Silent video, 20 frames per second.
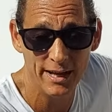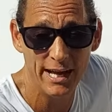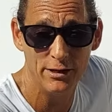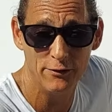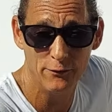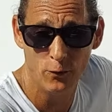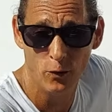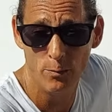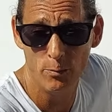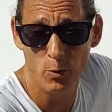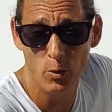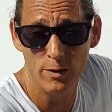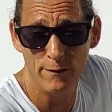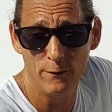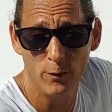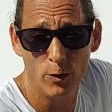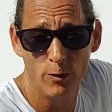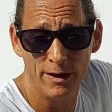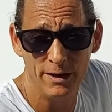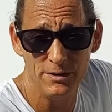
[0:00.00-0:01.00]
It has
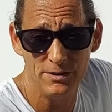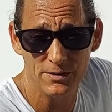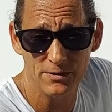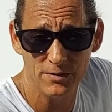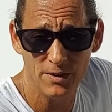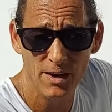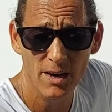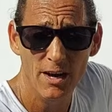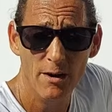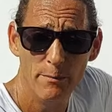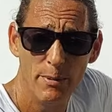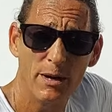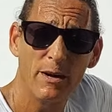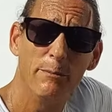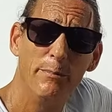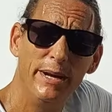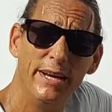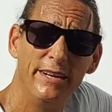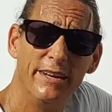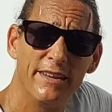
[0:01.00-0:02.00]
4.4 inches, but
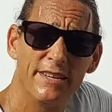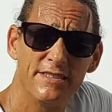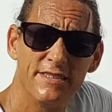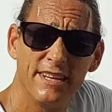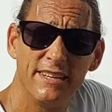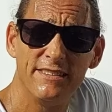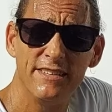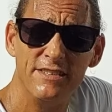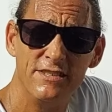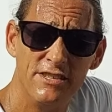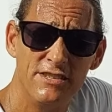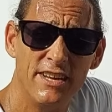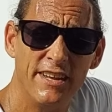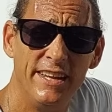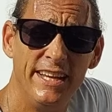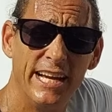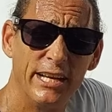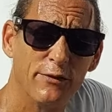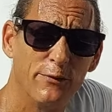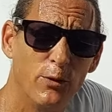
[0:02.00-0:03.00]
compared to the 6 inches on
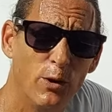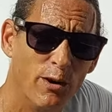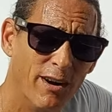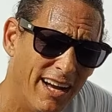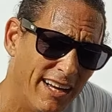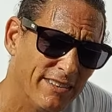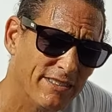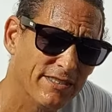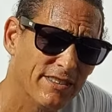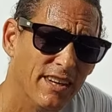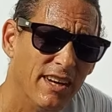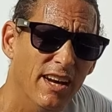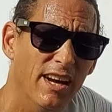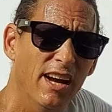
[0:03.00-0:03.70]
the X4S,